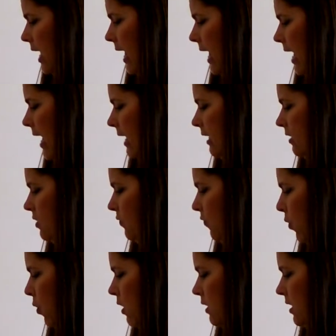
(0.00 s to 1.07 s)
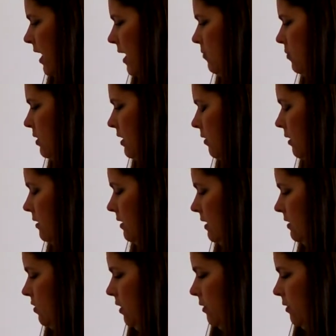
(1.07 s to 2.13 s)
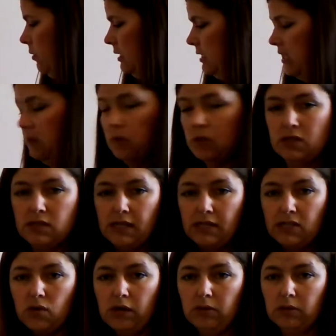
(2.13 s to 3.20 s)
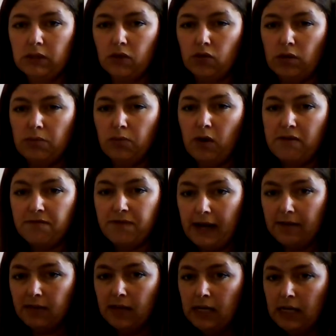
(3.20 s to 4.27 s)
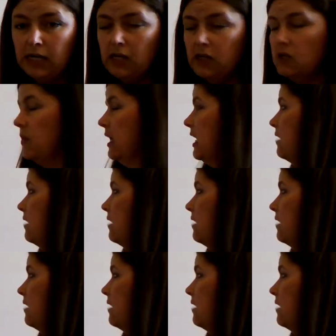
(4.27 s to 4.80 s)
And it's 4 times 0 is less than or equal to t, which is less than or equal to 3.5. So they